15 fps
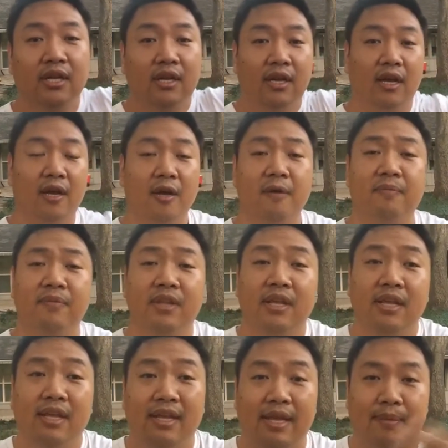
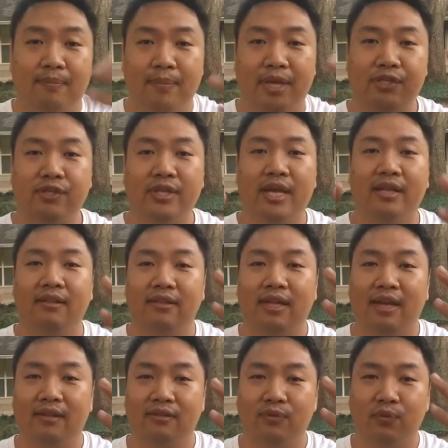and make sure
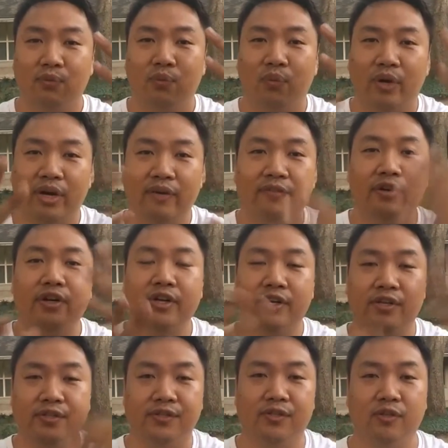that whatever you're
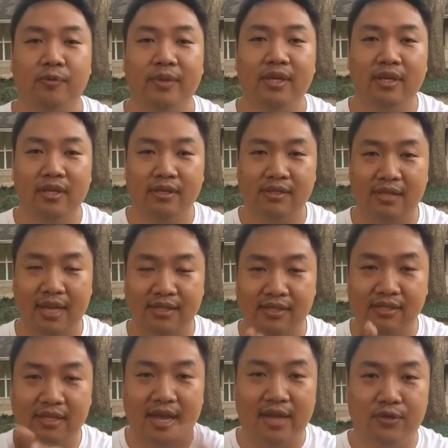consuming is
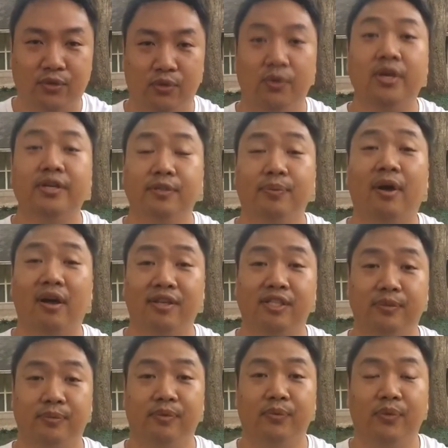as natural as
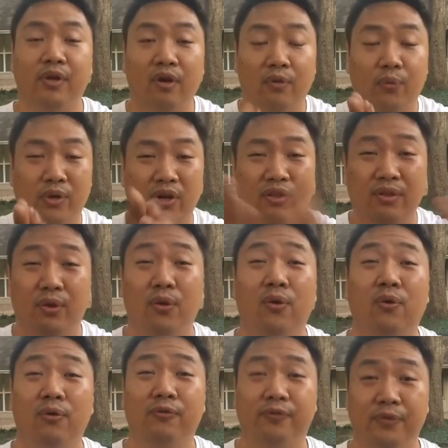possible. We call it
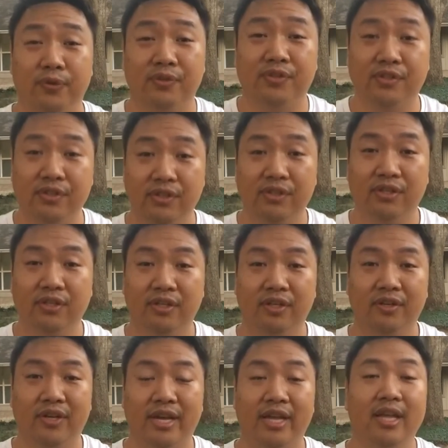whole foods.
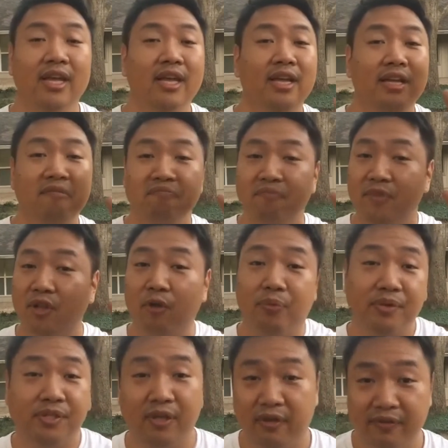Okay, no
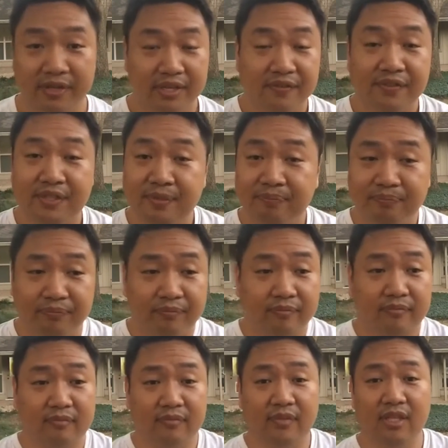preservatives,
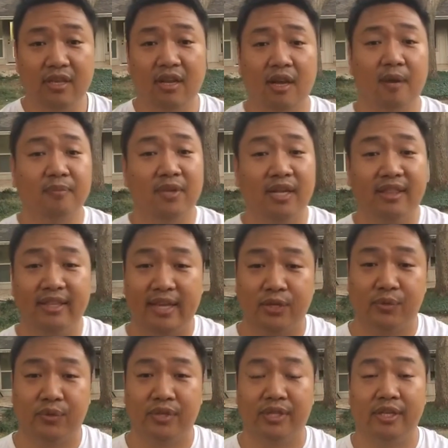nothing
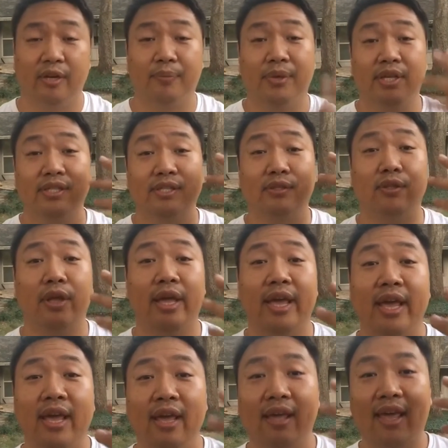extra in there, because
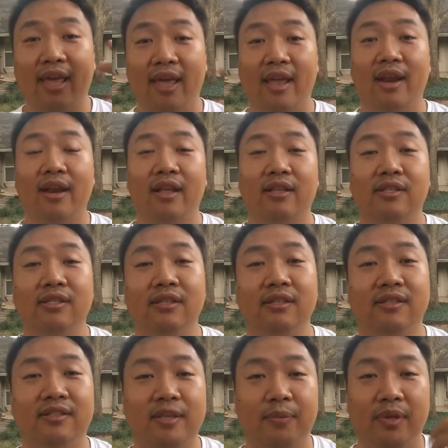they can
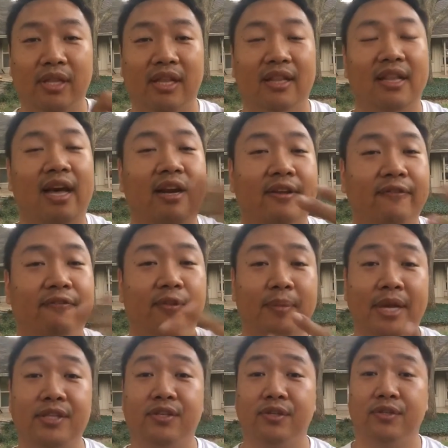stimulate a lot of
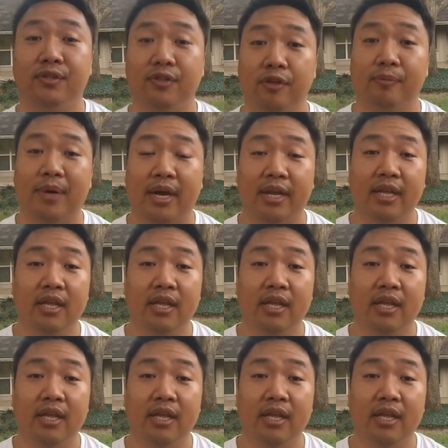inflammation into your body.